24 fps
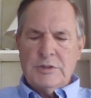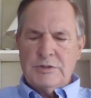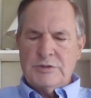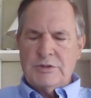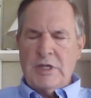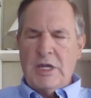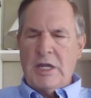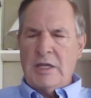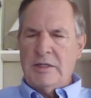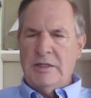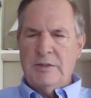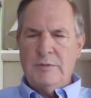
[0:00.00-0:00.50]

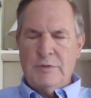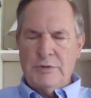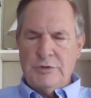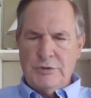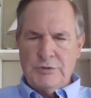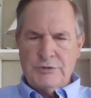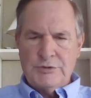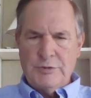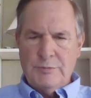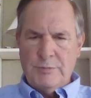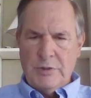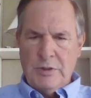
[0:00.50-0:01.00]
exactly what
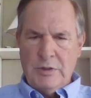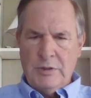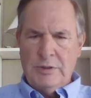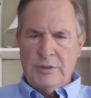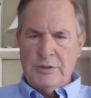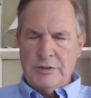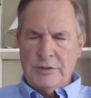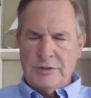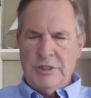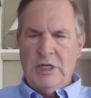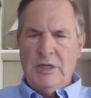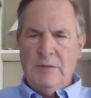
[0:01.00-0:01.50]
Dusenberry
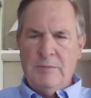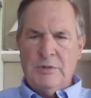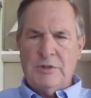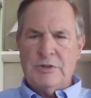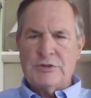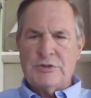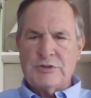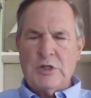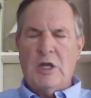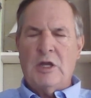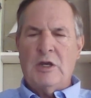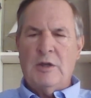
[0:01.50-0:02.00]

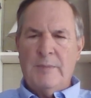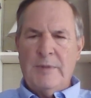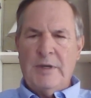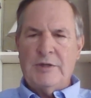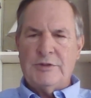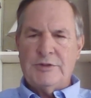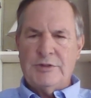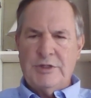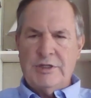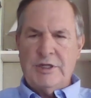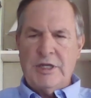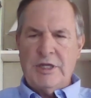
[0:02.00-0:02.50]
Entertainment is all
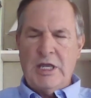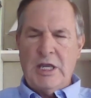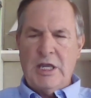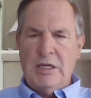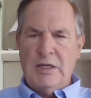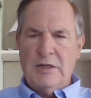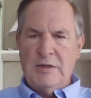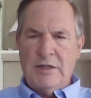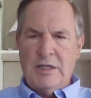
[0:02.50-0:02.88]
about today,